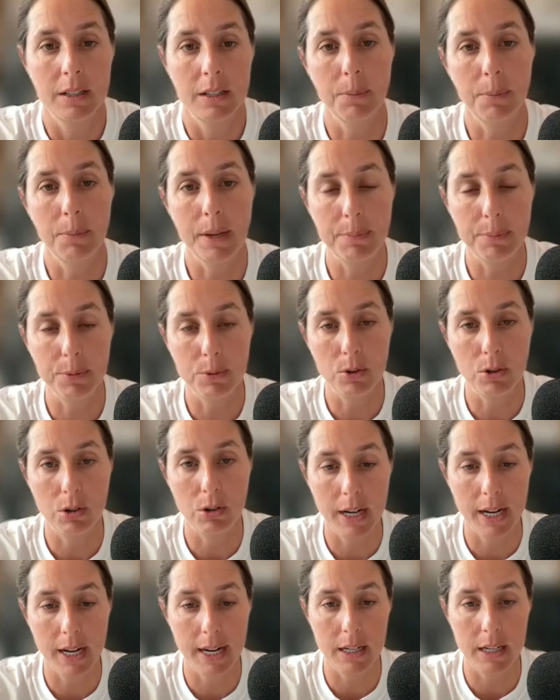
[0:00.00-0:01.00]
Some people
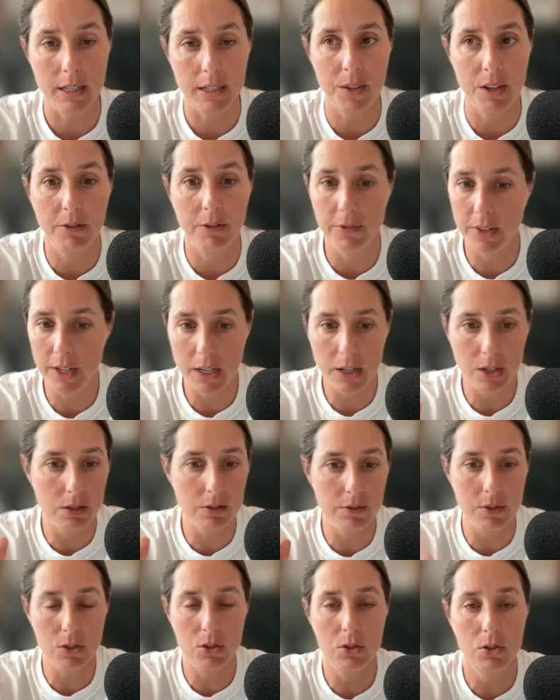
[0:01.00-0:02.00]
create a video
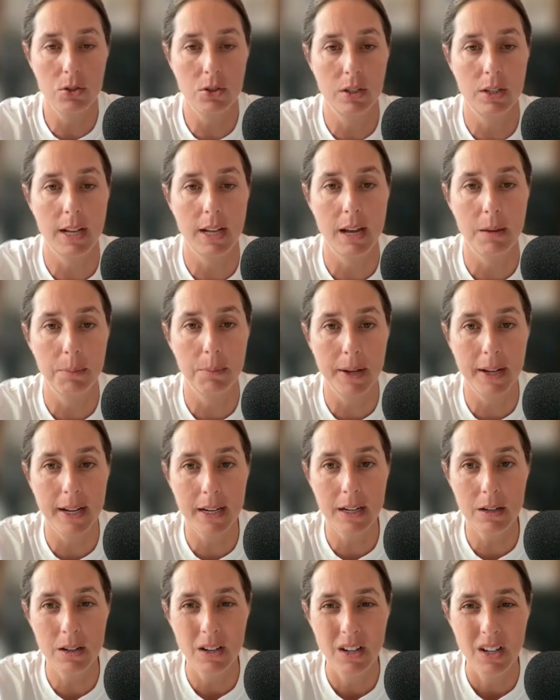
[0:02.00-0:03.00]
views
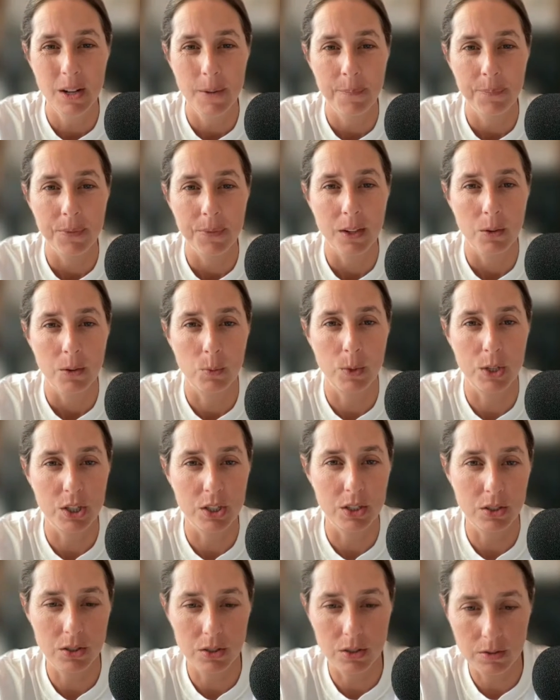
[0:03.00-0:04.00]
campaign, which
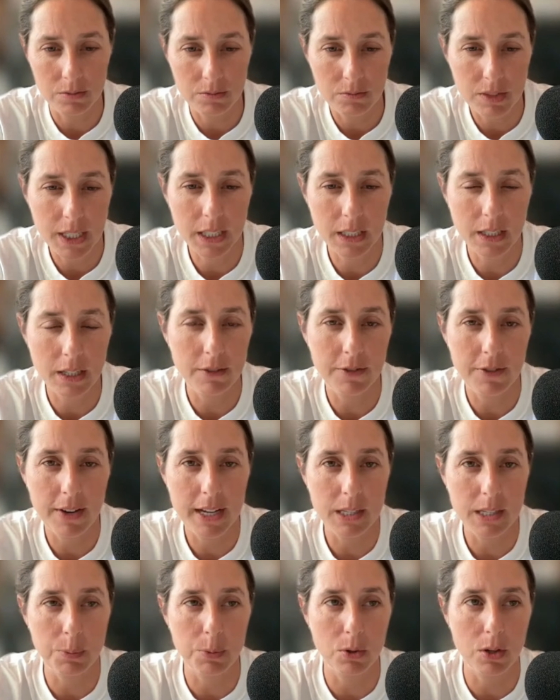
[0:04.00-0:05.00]
is telling
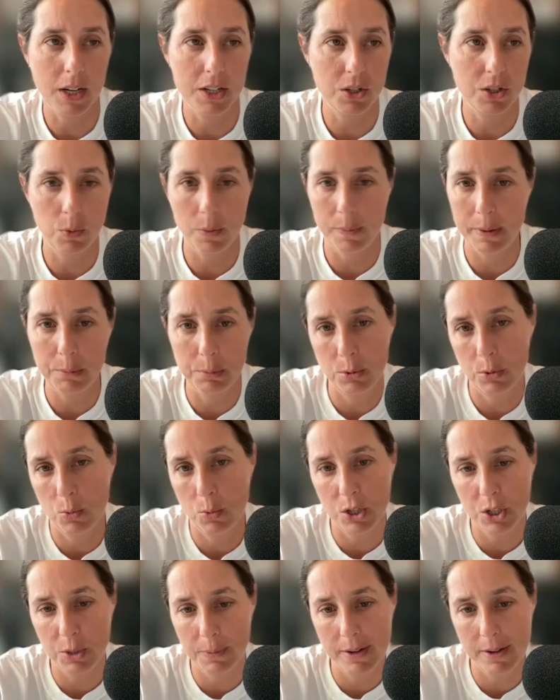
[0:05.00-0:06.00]
Facebook, I just want people to
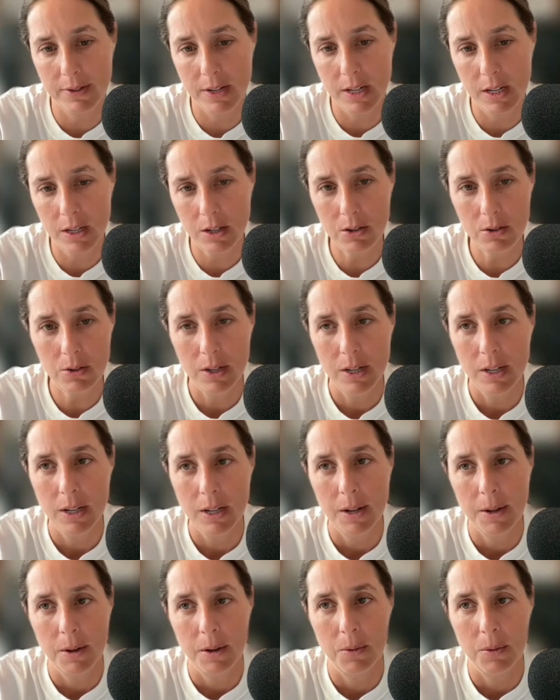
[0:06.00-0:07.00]
watch my video.
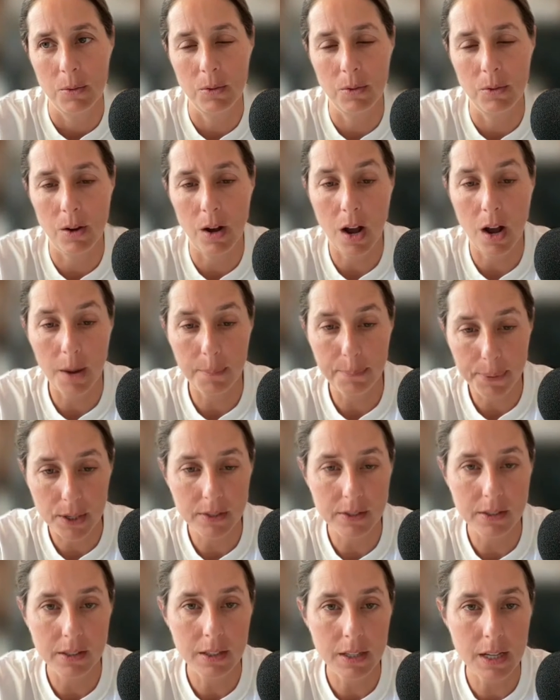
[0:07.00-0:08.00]

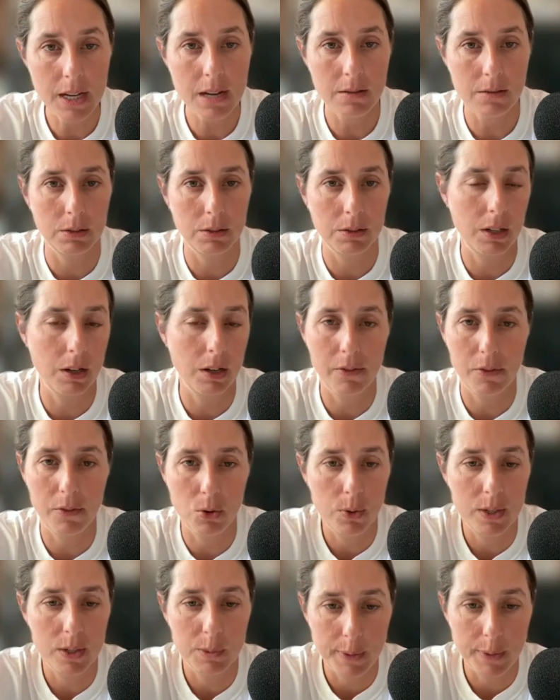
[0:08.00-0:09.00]
Personally, you know, I've
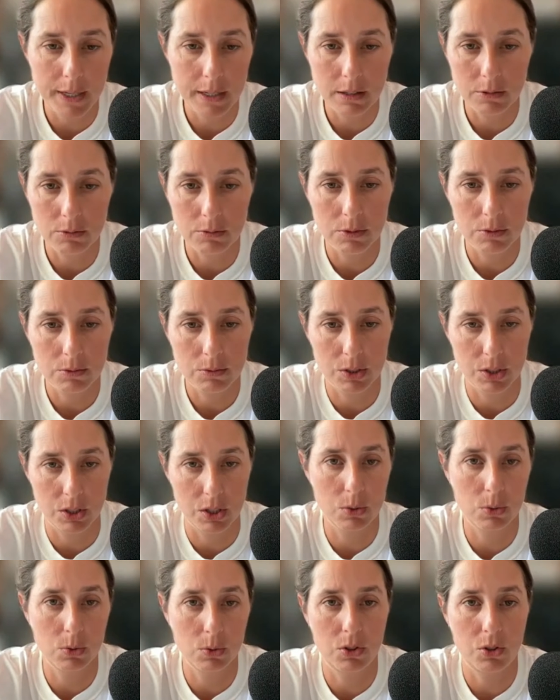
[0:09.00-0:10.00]
always been a
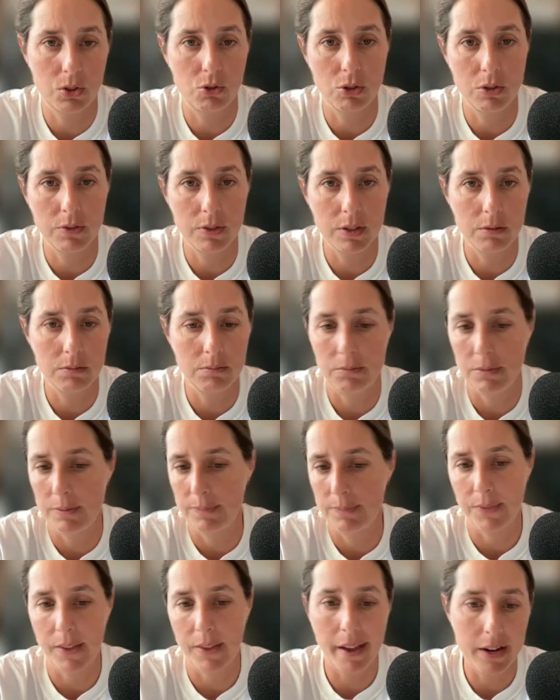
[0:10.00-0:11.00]
results-driven
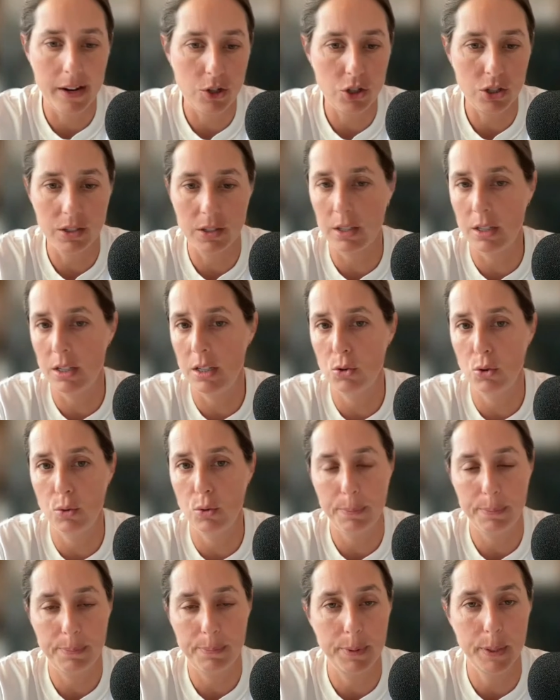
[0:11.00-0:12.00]
agency
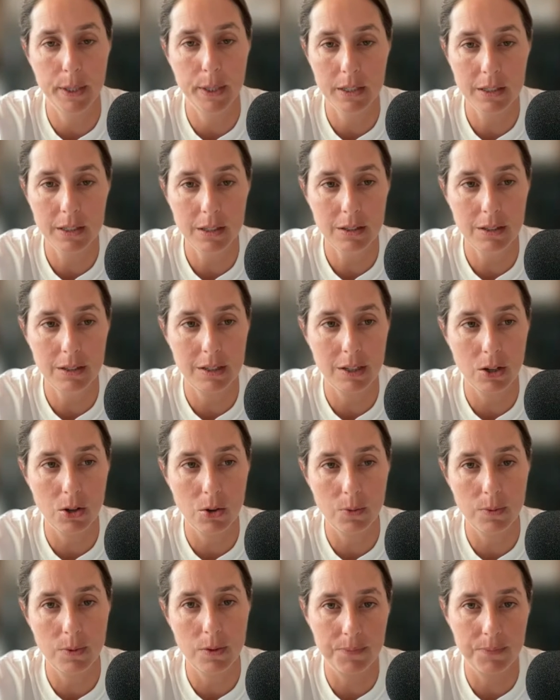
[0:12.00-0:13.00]
or person,
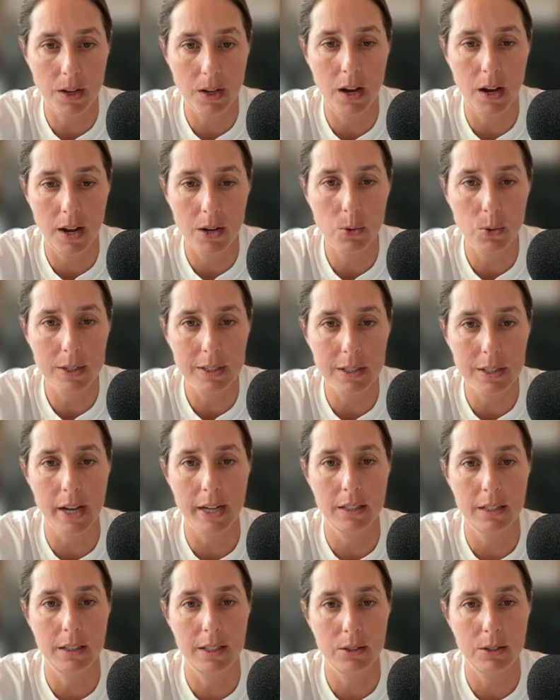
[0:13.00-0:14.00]
so I always
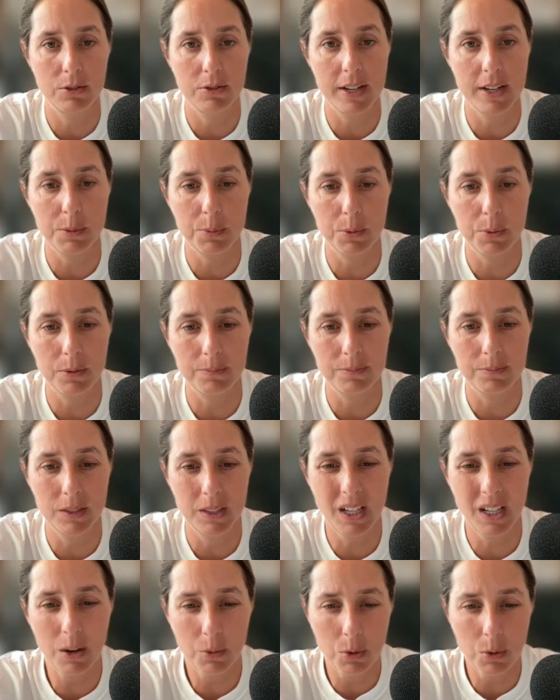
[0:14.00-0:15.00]
like to tell Facebook,
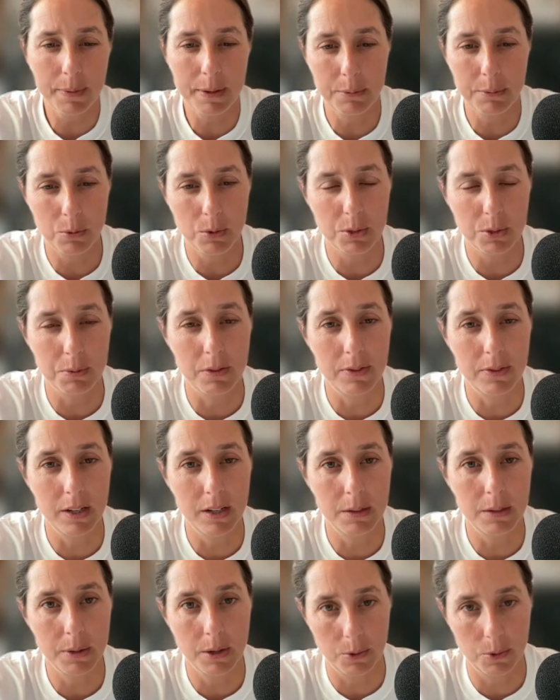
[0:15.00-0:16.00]
yeah, I want people to watch my
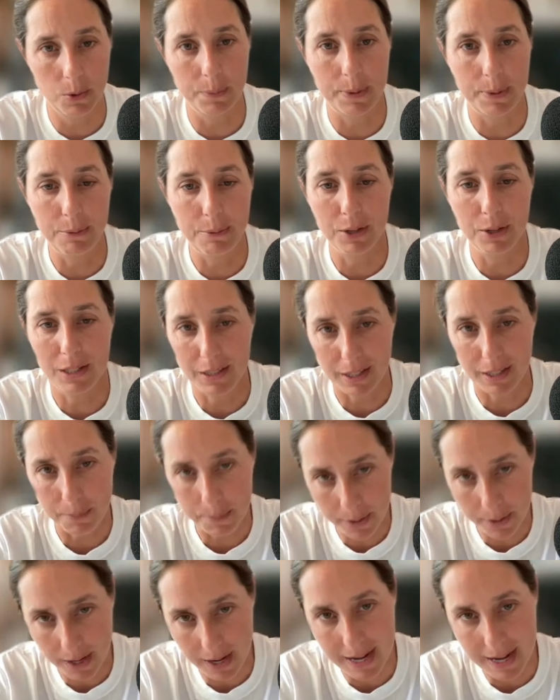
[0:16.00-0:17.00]
video, but I want people to click and
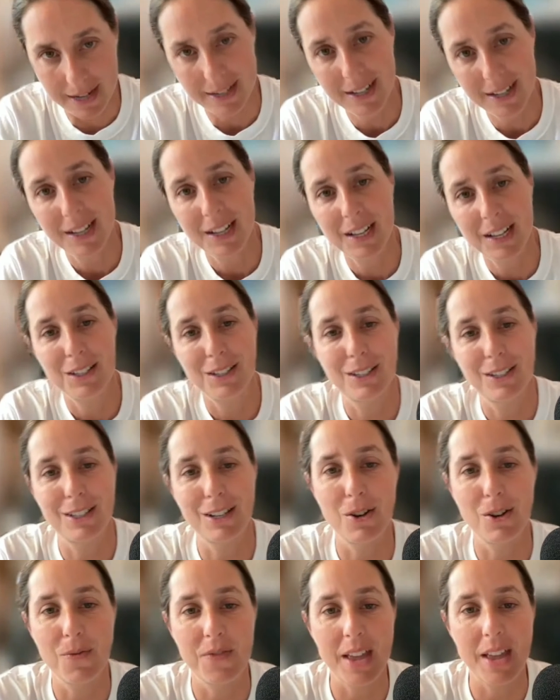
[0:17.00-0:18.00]
buy.
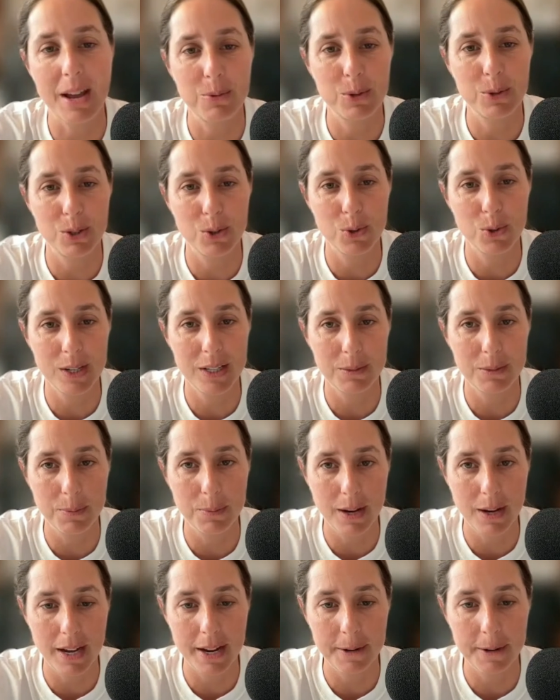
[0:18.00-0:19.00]
So that was always
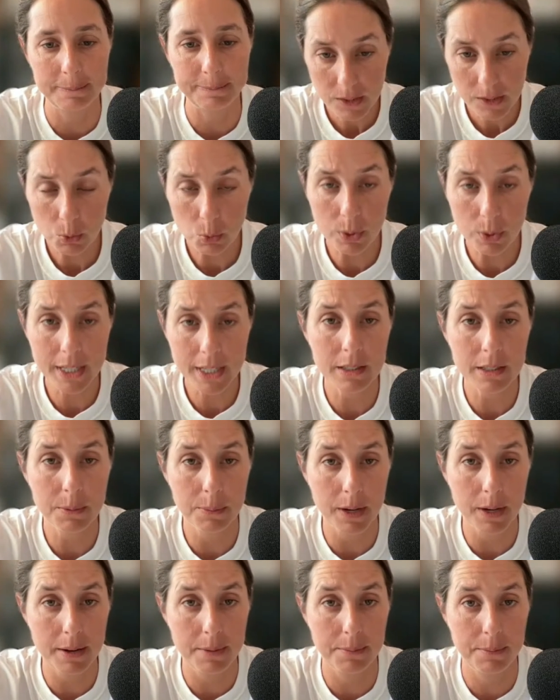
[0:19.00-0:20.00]
my
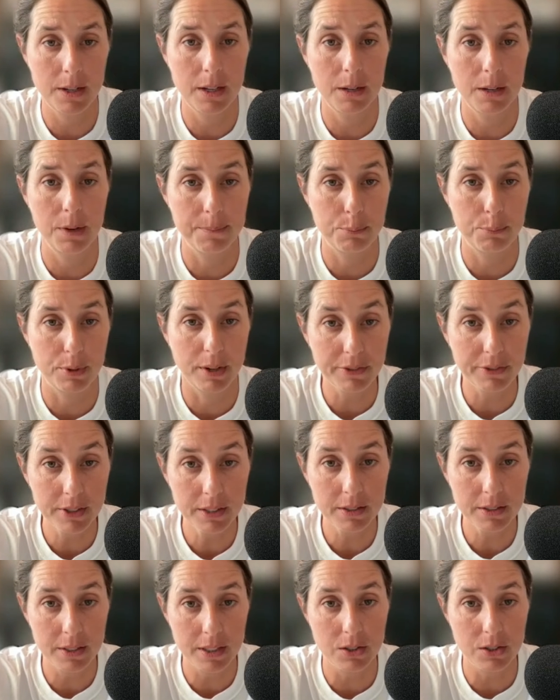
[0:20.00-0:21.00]

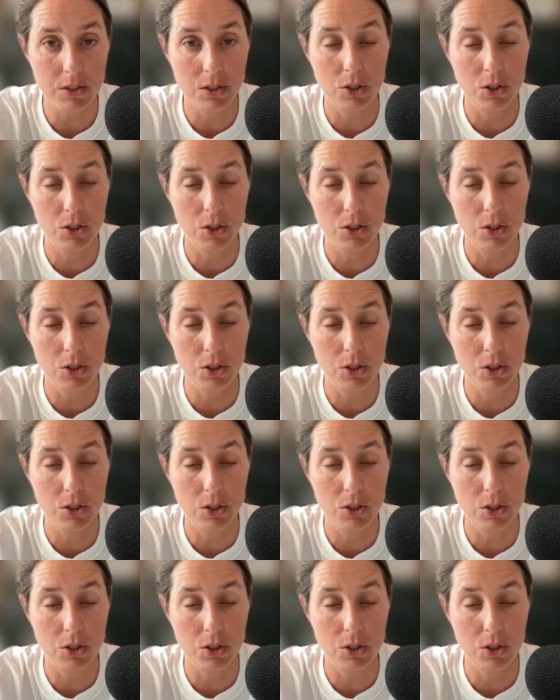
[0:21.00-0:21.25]
preference, is to